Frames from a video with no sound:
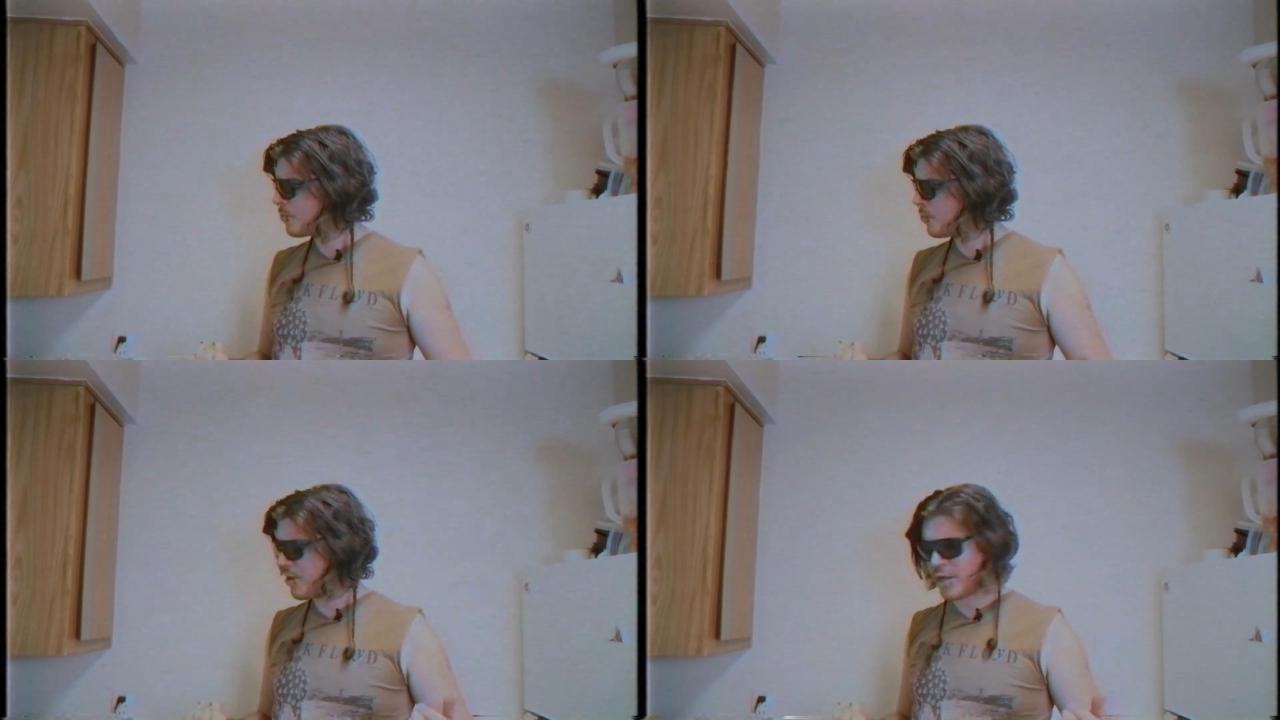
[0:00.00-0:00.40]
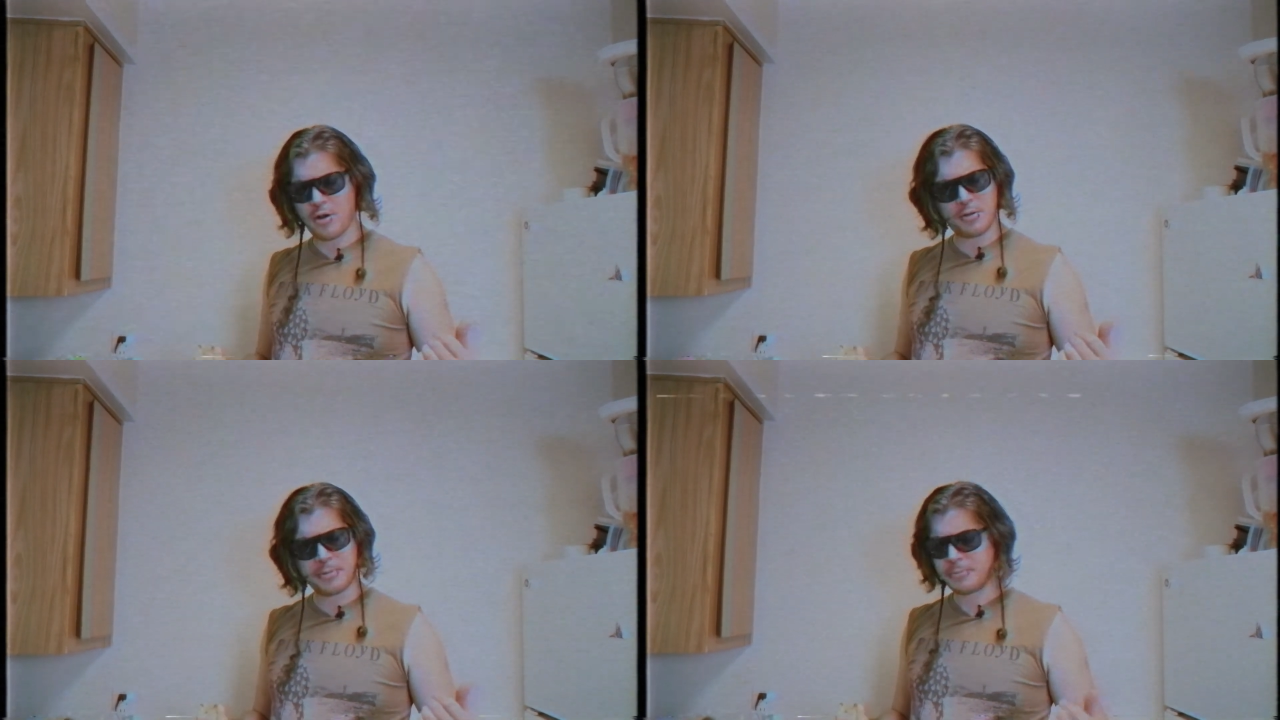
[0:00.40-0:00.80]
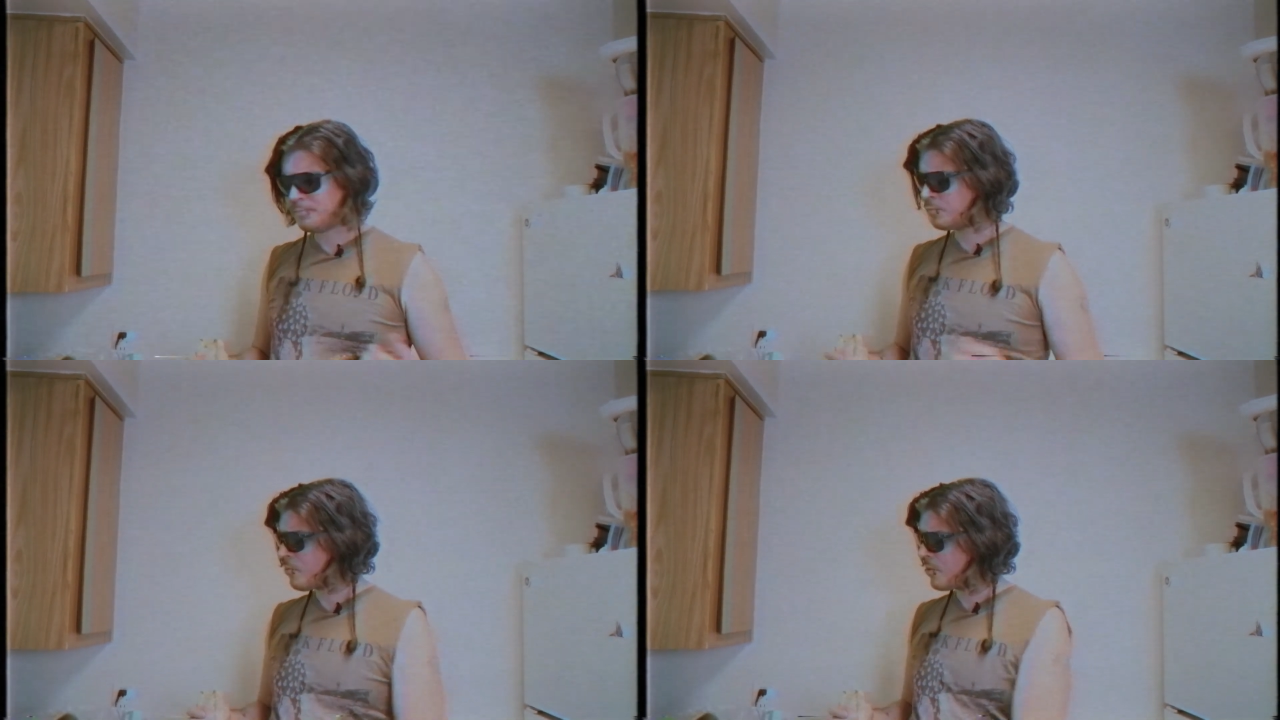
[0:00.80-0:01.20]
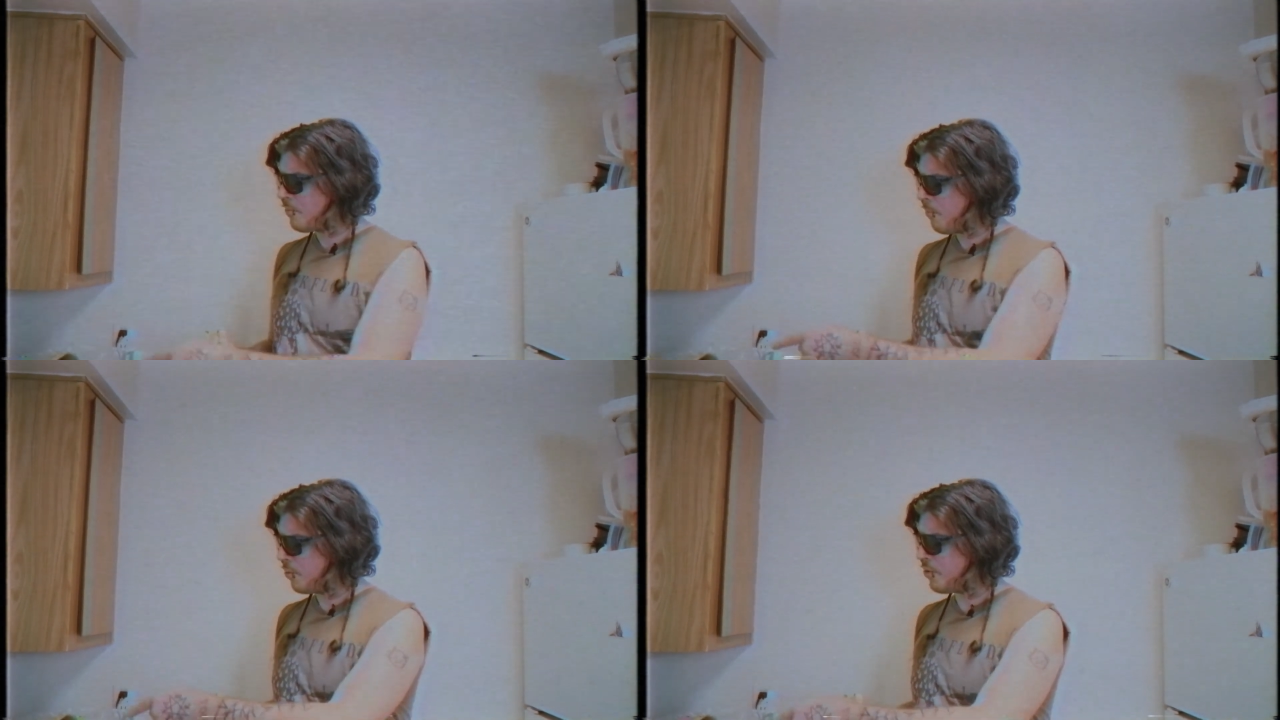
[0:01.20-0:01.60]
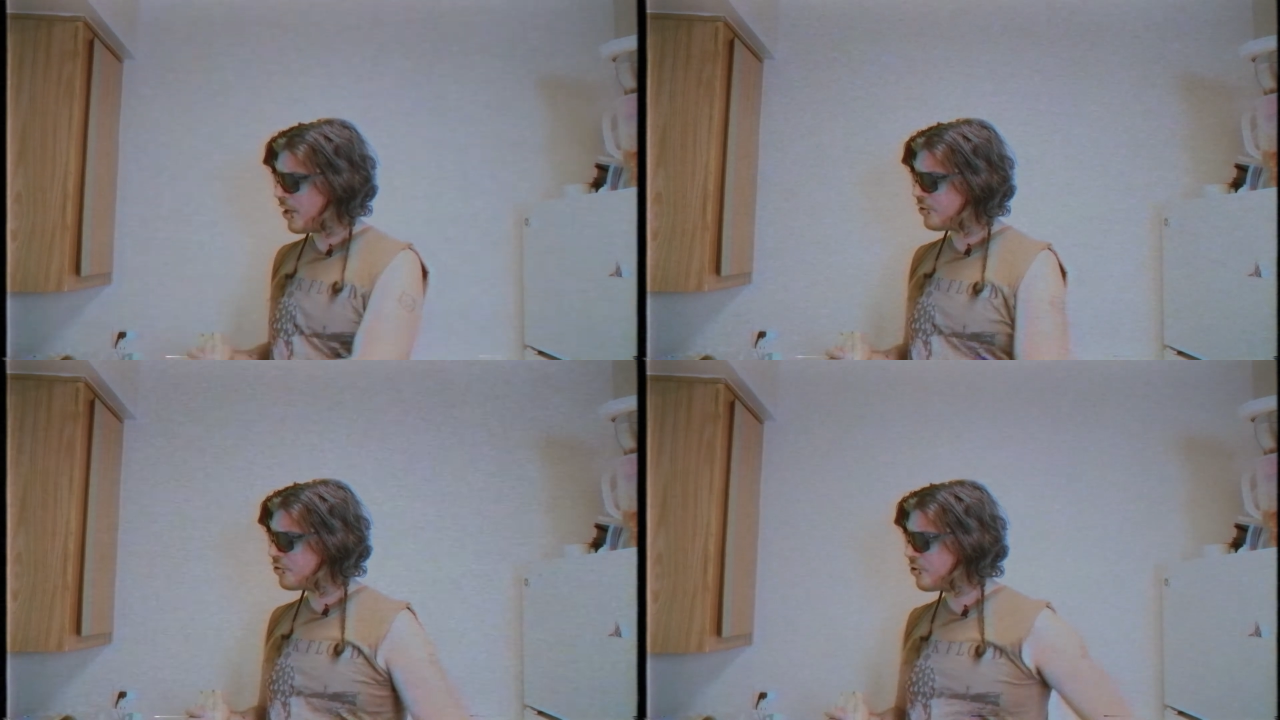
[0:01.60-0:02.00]
with that garlic, but with the
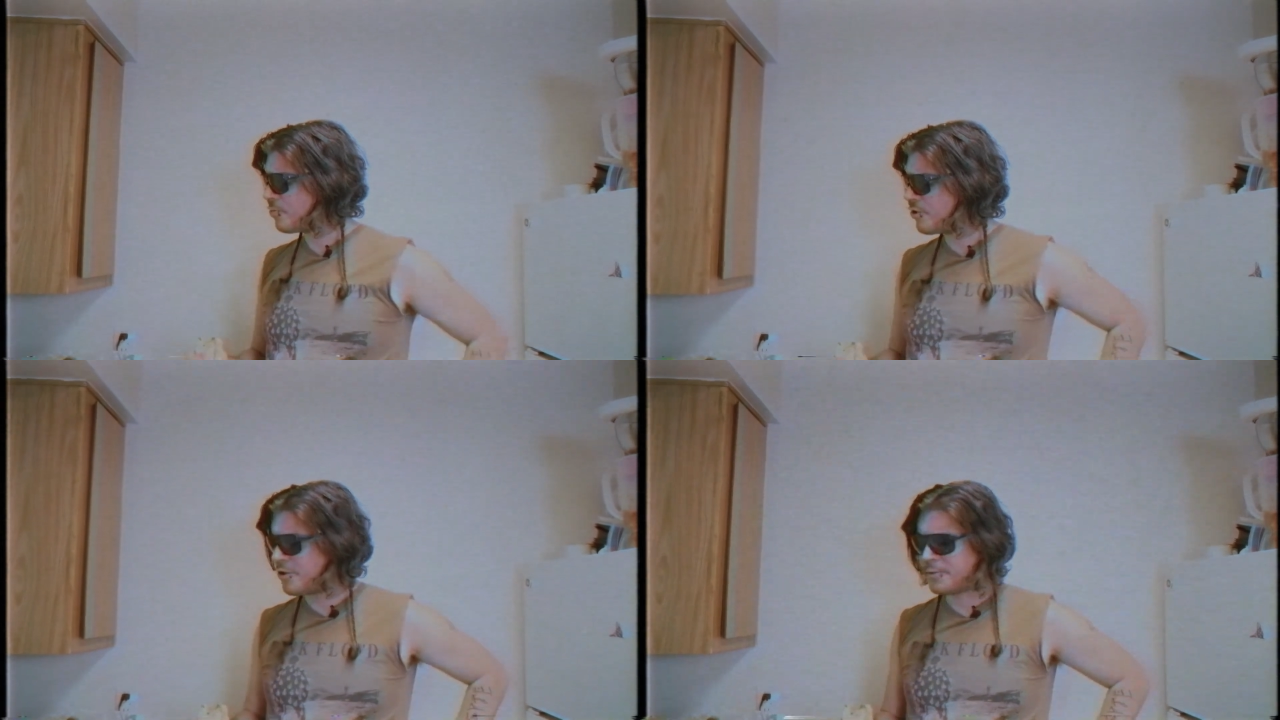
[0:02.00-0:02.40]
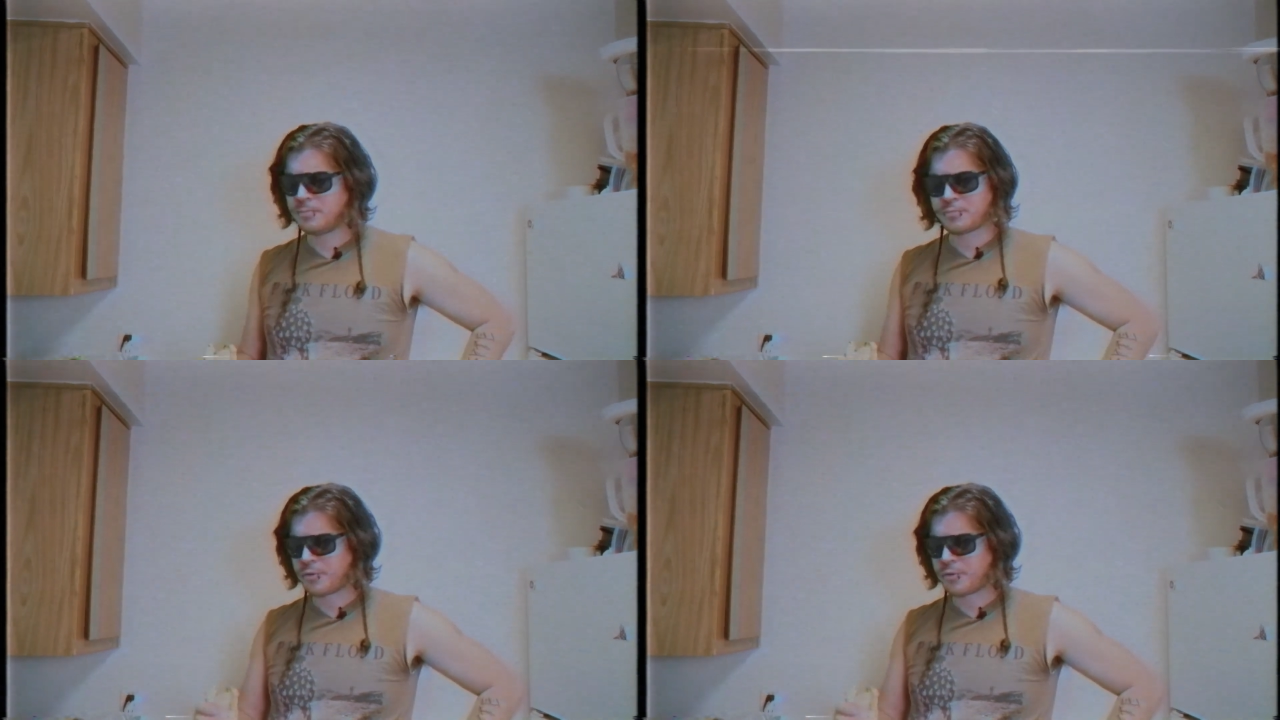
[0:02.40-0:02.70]
extra sharp cheddar.